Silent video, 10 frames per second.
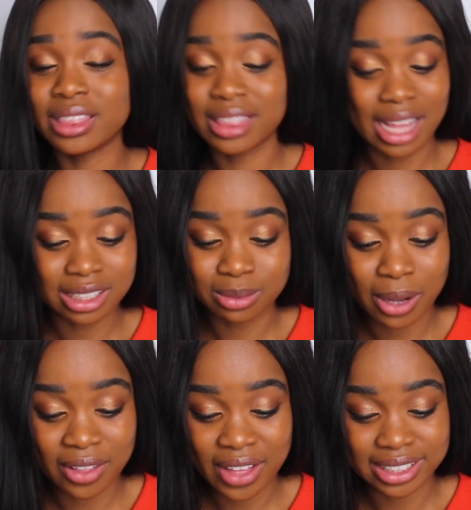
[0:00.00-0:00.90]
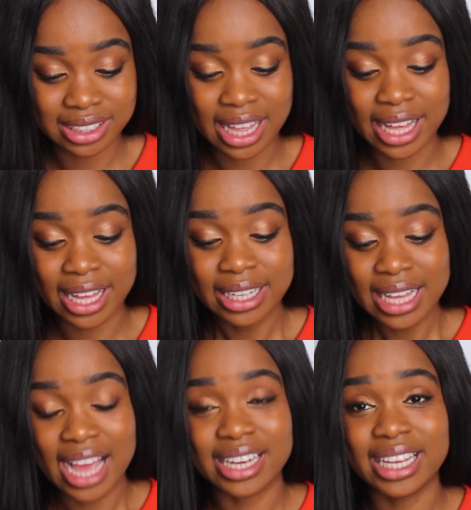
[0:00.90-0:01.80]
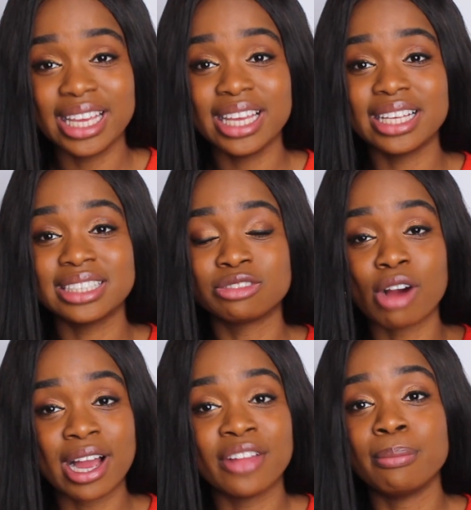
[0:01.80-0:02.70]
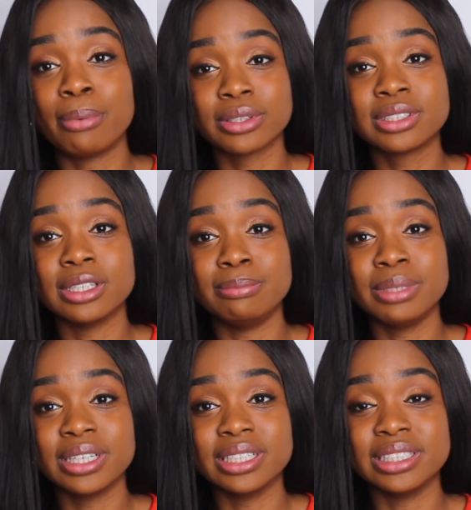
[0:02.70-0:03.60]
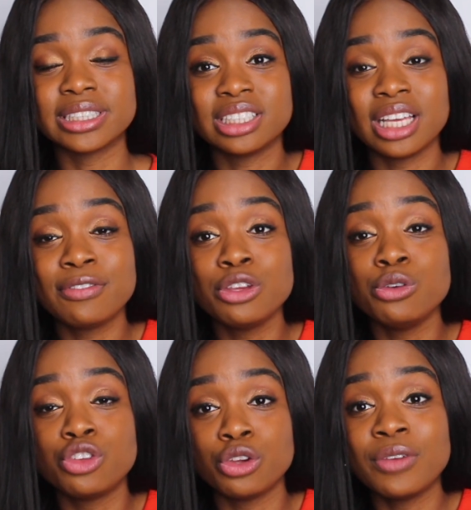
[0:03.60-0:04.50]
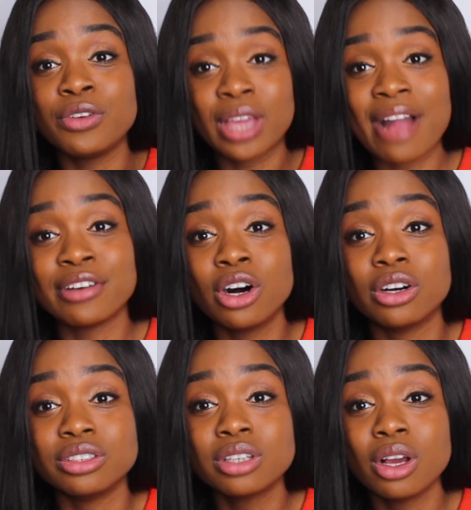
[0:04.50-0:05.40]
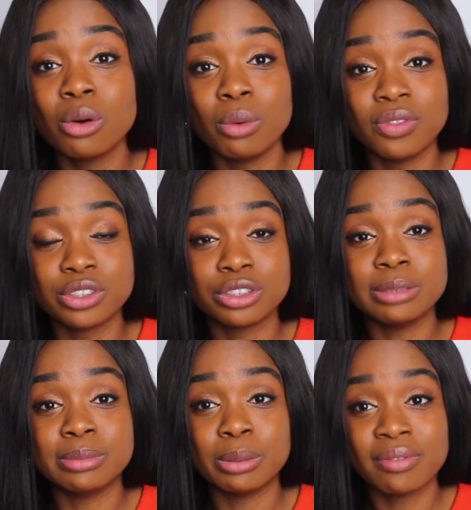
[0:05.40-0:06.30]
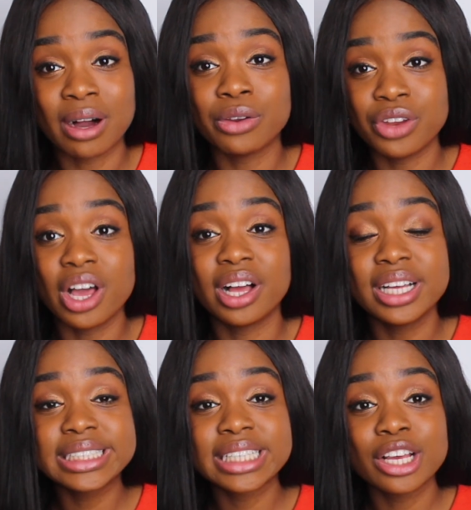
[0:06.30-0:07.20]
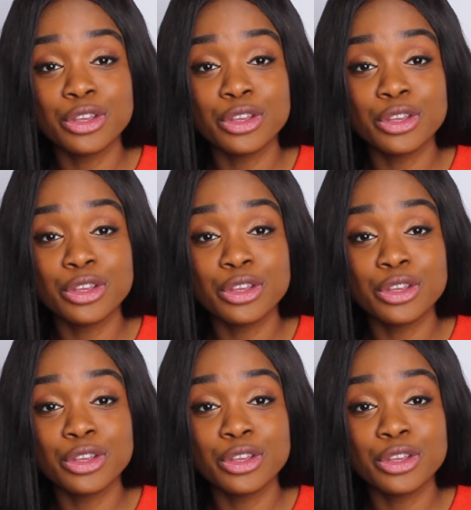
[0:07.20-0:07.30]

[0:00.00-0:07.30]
that's why that's there. And E is right at the bottom, because if you carry on with the treatment without a nurse,